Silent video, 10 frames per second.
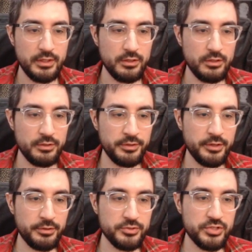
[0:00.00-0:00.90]
All
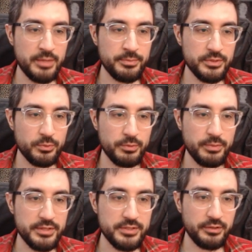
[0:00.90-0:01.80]
the other gems were
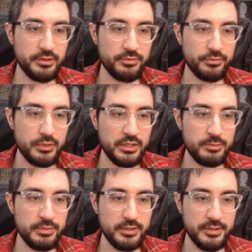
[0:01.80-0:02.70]
basically
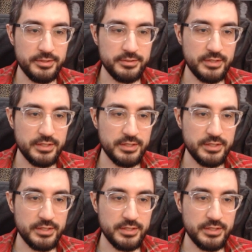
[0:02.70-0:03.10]
free because,